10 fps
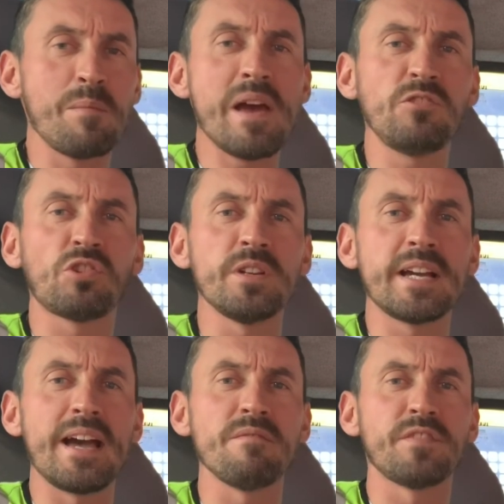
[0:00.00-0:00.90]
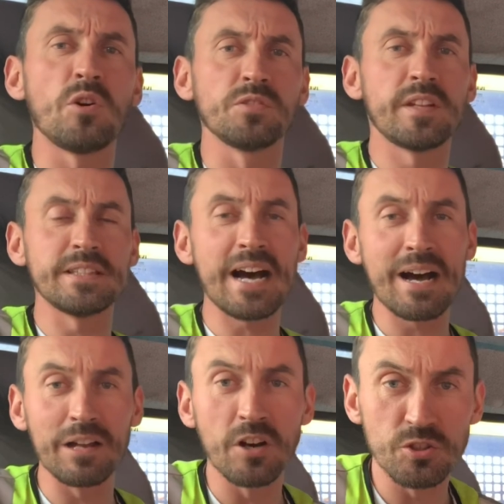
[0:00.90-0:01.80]
Make sure you get involved in that
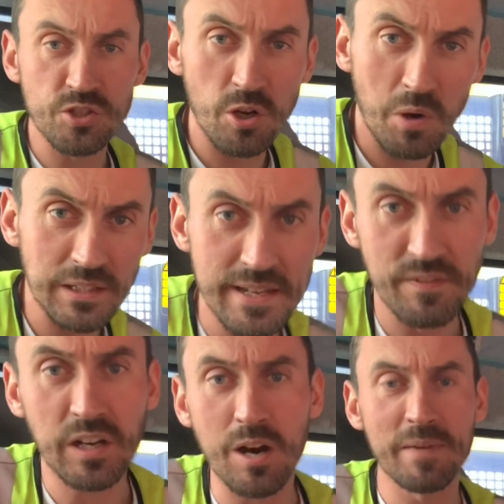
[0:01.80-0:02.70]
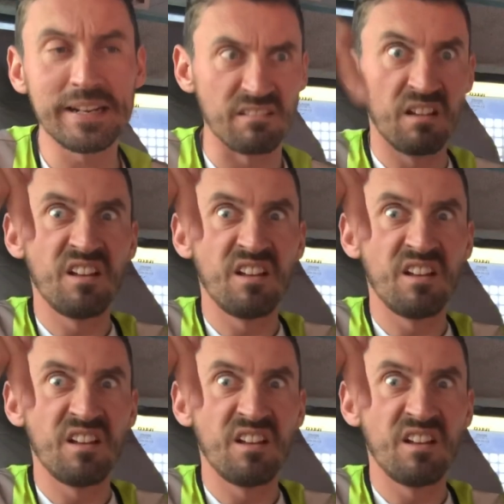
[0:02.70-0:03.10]
and also leave a comment